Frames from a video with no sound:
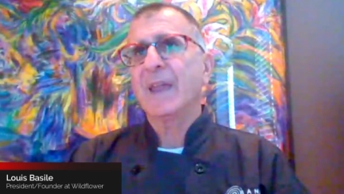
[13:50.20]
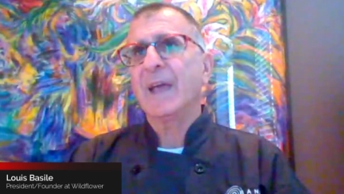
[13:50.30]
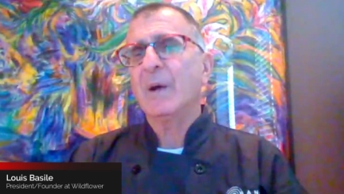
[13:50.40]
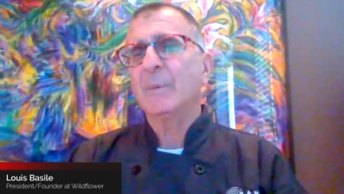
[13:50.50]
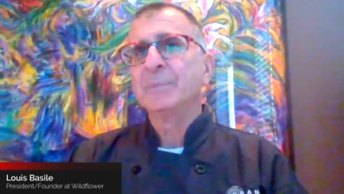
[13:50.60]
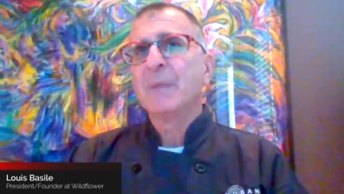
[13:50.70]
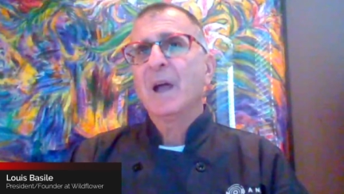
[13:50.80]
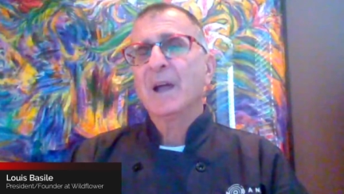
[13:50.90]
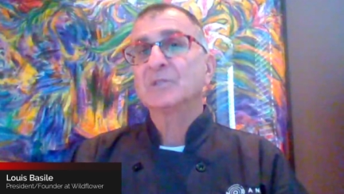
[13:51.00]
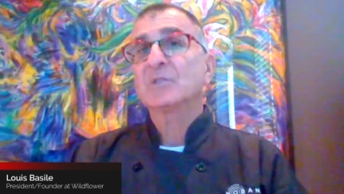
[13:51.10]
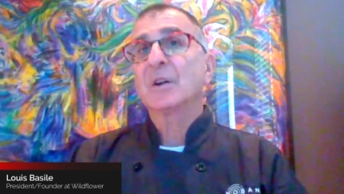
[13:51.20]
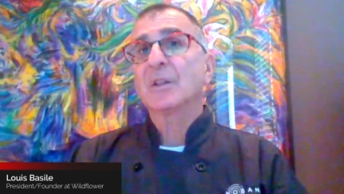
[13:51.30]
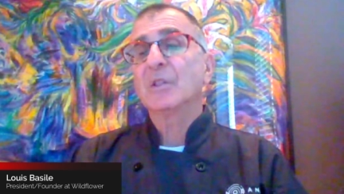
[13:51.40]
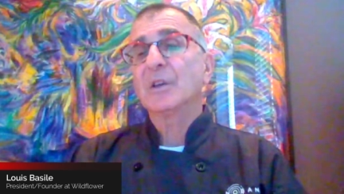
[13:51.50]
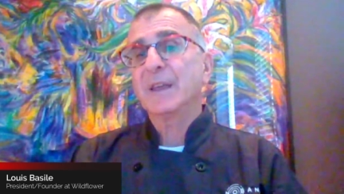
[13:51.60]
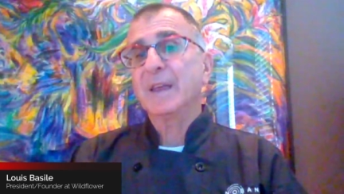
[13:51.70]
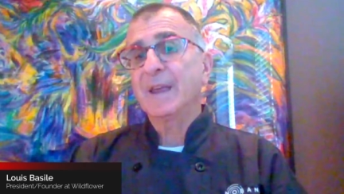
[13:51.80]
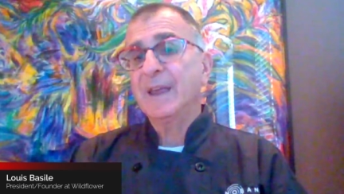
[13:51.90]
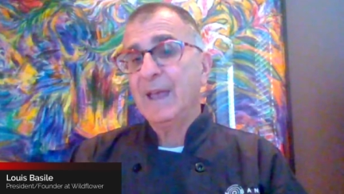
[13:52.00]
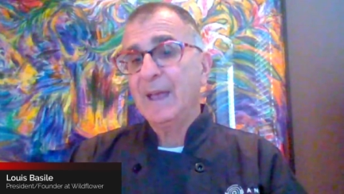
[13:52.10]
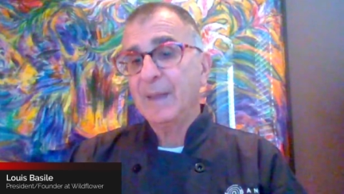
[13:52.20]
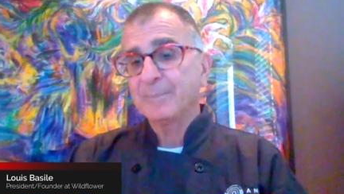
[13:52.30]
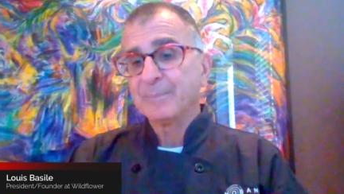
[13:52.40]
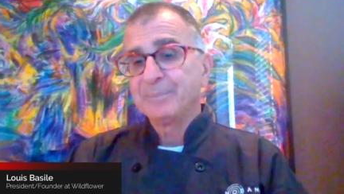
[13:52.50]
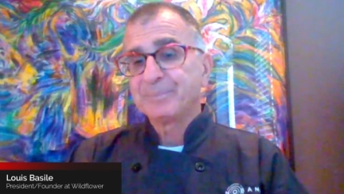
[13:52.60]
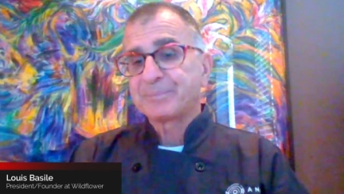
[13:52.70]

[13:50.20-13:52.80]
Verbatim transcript: that right. out, I started looking again,